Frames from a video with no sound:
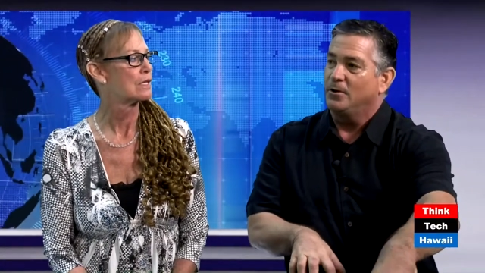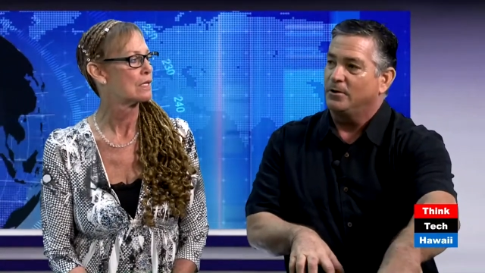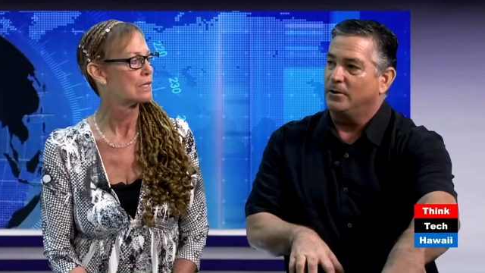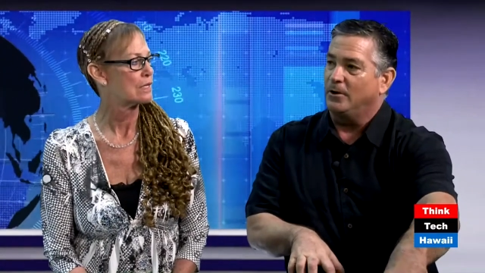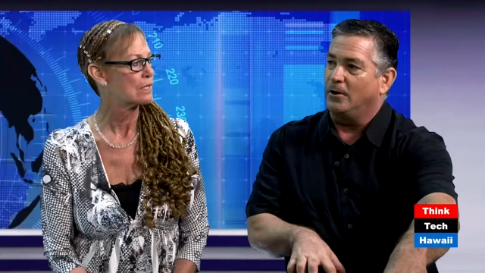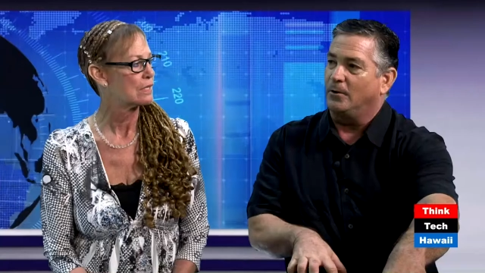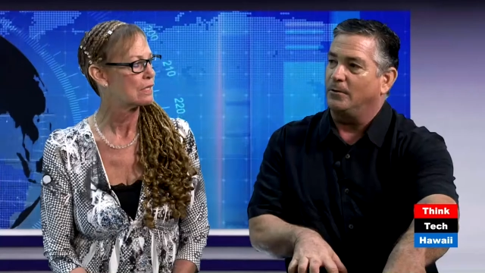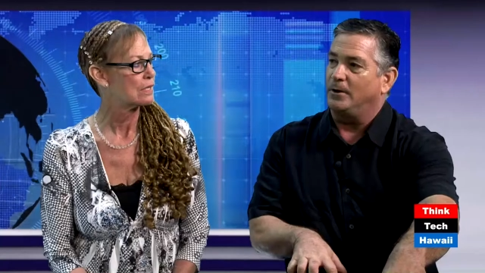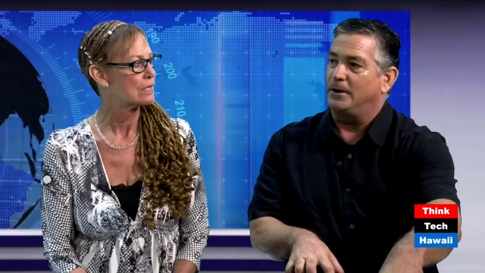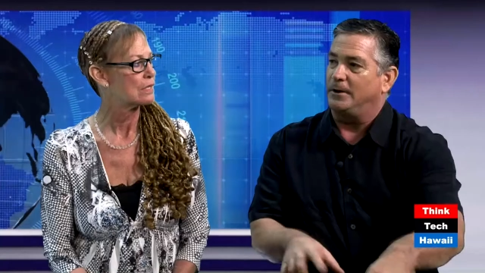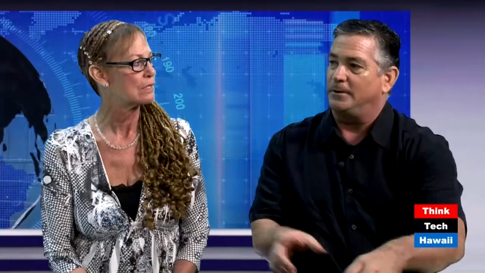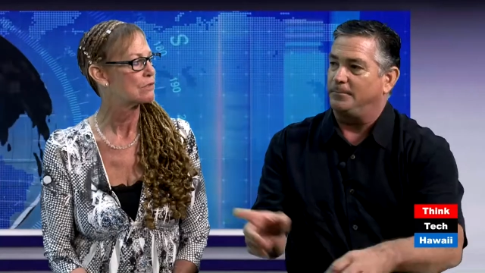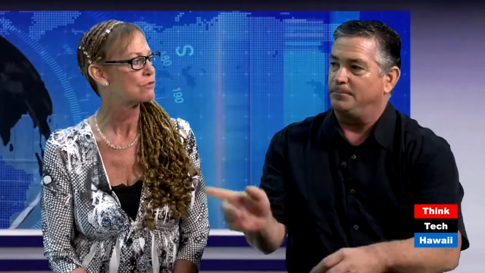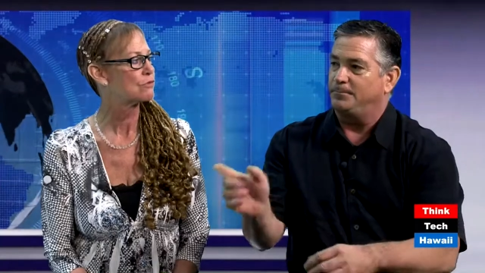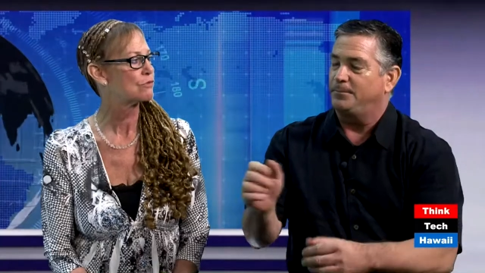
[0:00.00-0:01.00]
Speaker 1: you know,
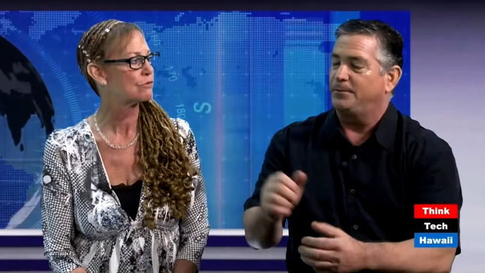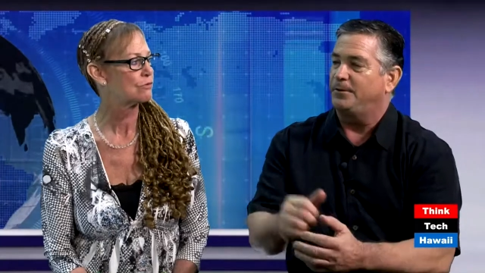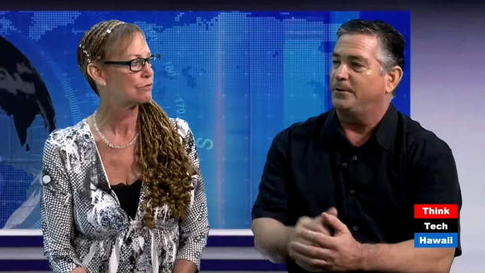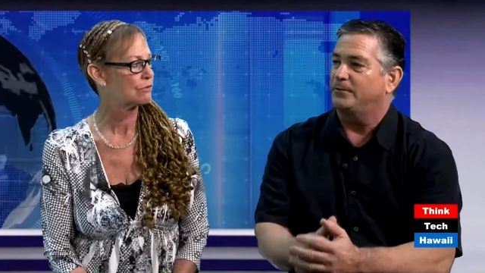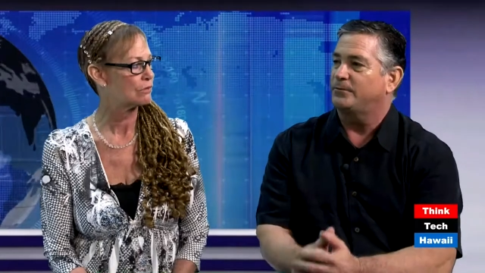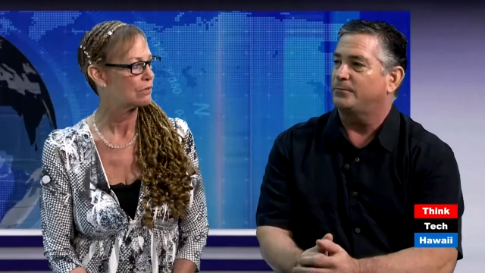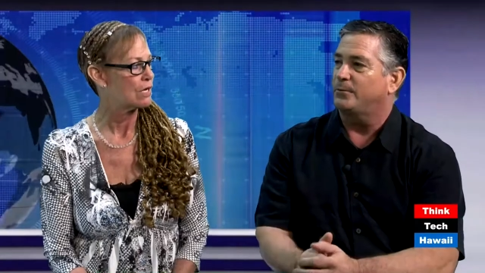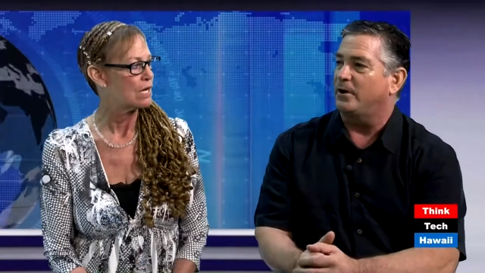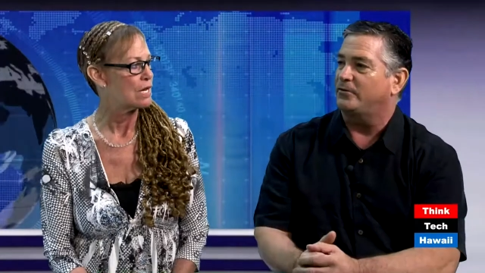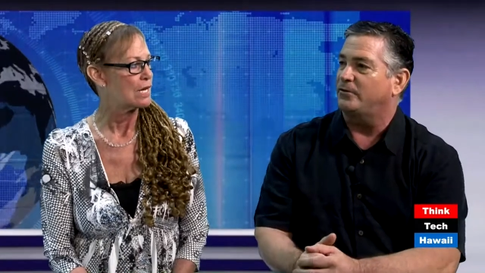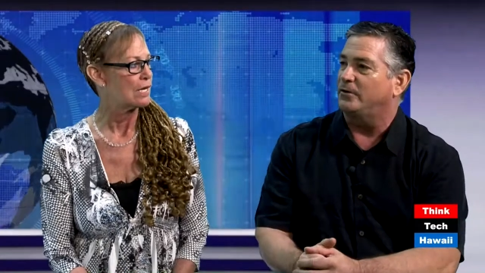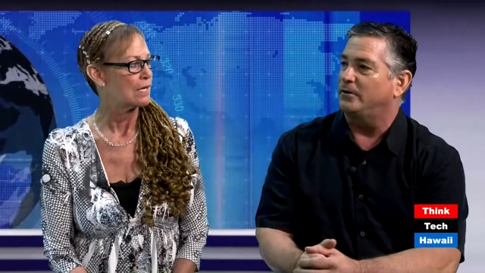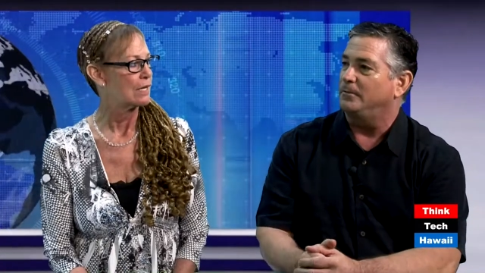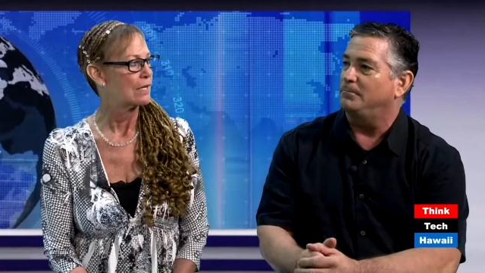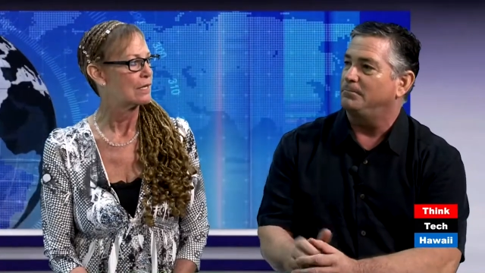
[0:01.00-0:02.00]
um, this
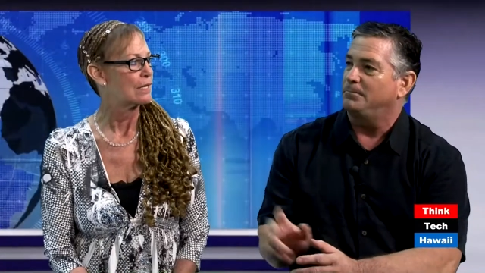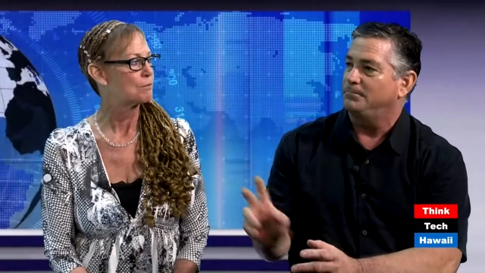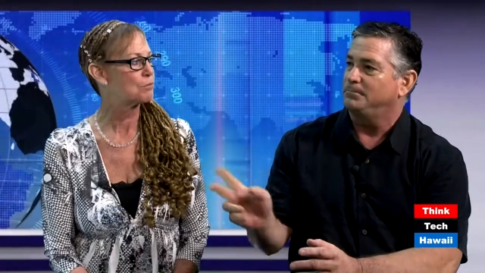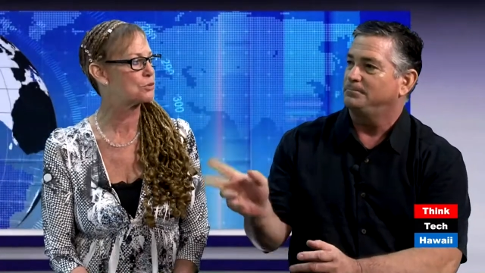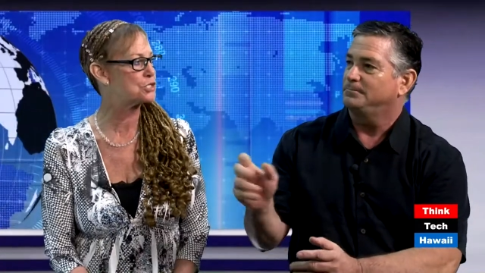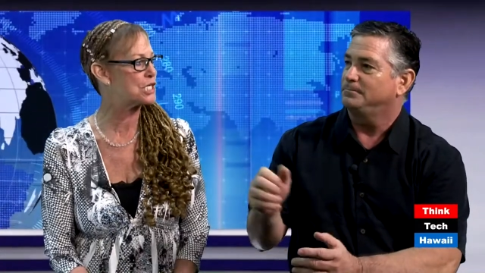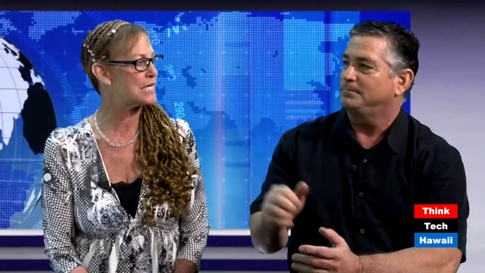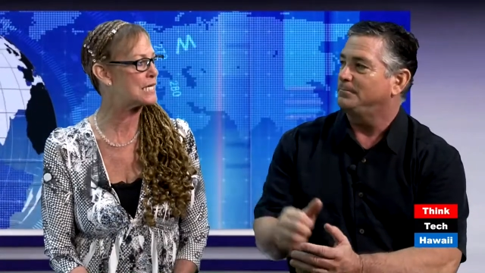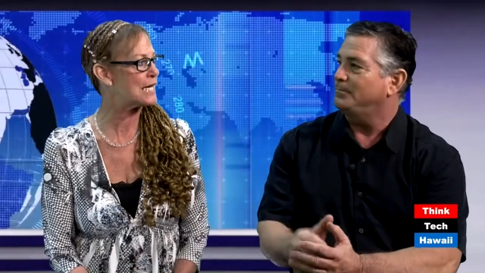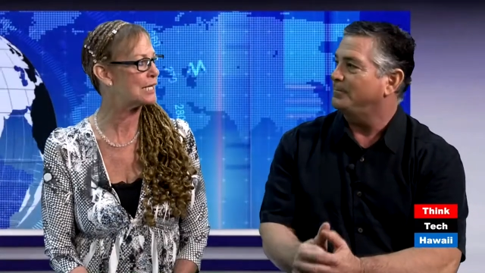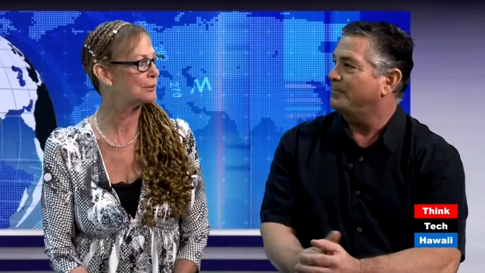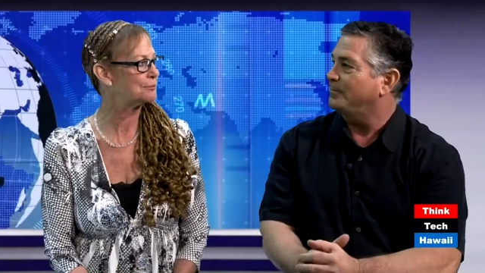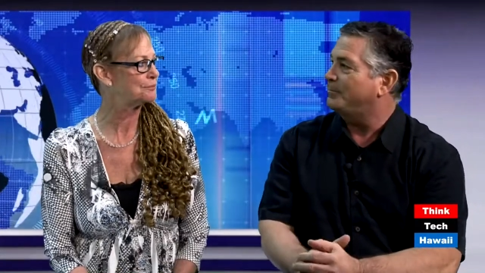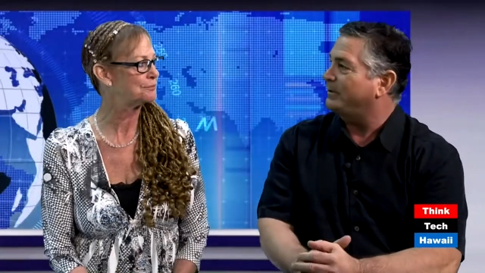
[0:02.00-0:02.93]
Russian. Butina?